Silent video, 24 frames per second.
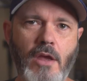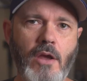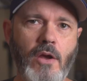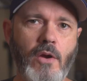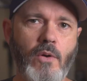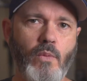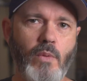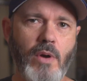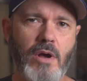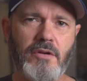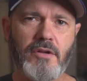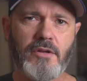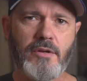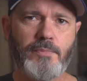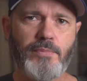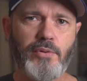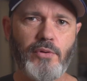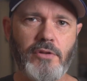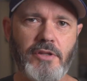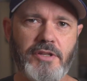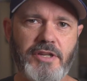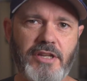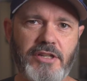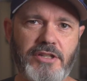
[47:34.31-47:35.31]
Welcome to
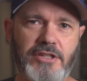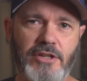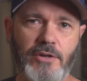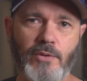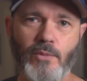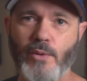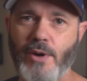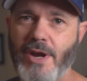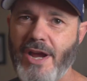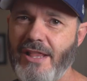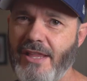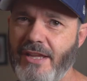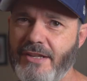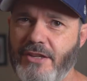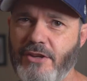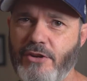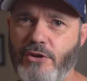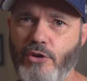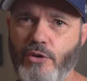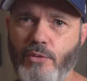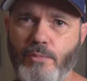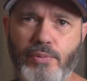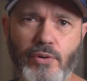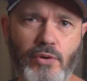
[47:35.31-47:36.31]
Pool Addiction, where I like to
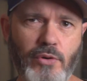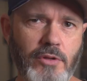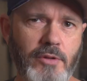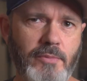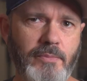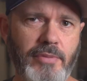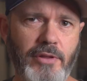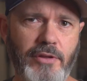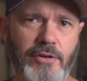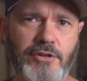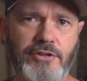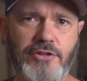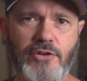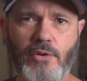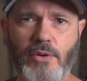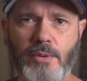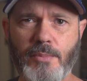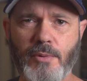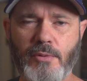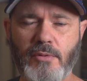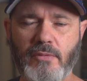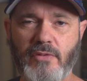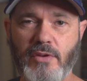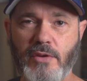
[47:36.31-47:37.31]
do pool and billiards
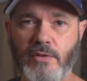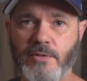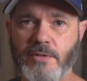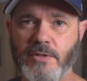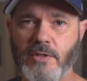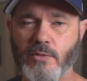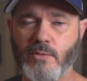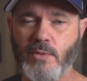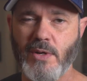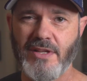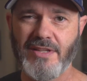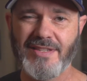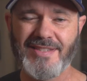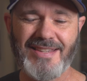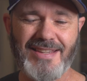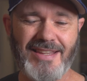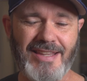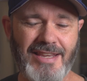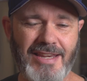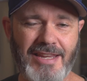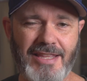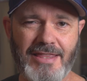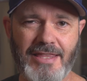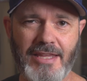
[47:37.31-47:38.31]
equipment reviews as well as
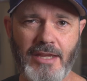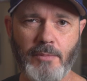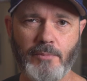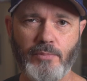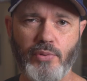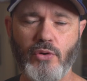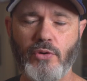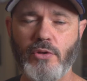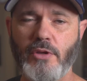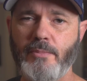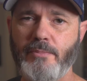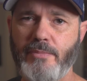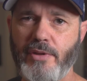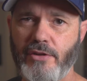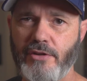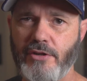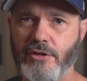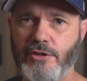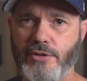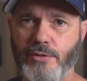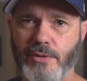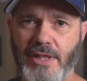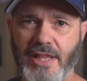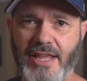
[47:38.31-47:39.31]
anything pool and
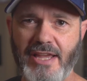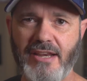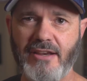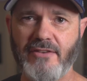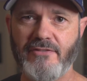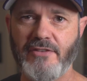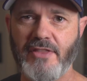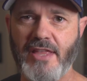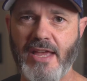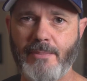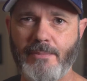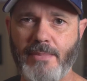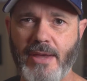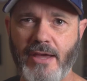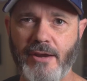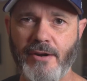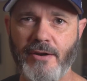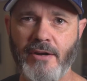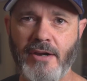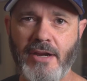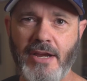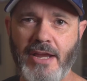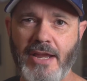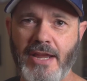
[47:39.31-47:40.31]
billiards related for that
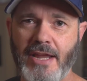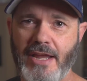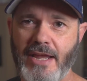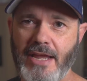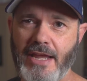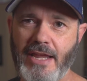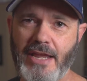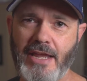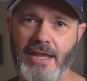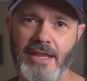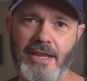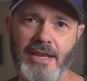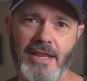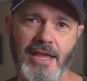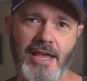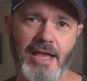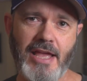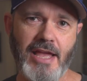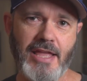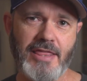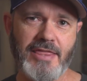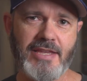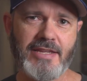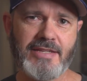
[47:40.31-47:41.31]
matter. And
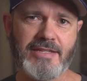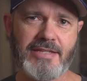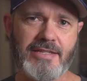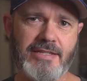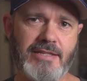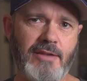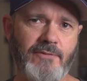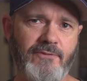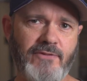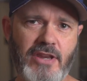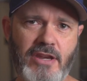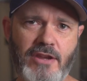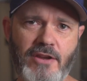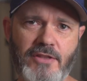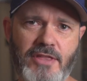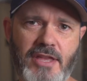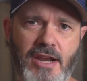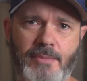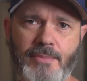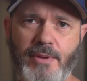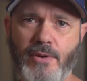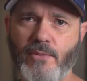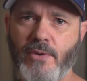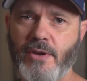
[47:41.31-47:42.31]
this is a video that
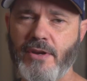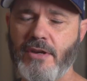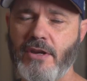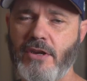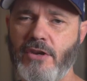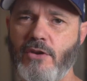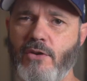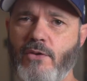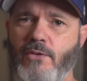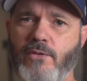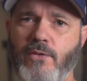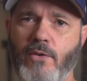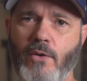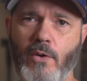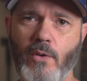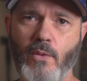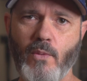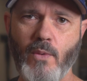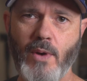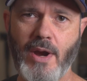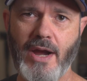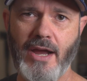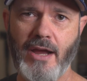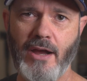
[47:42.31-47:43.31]
I've been wanting to do for a
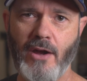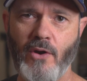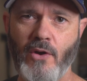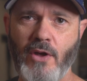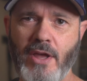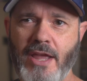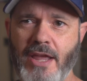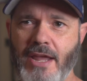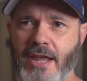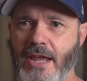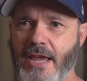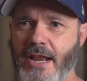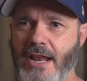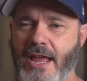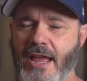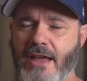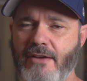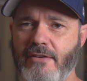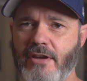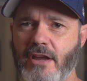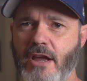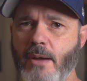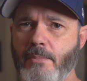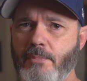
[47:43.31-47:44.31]
while, and I
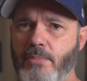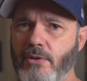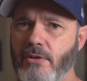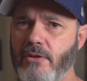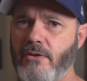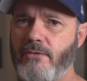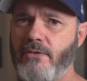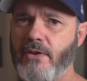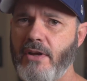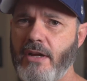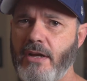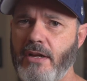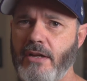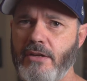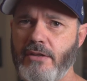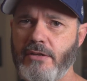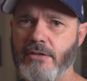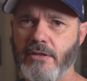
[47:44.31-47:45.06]
have a couple of I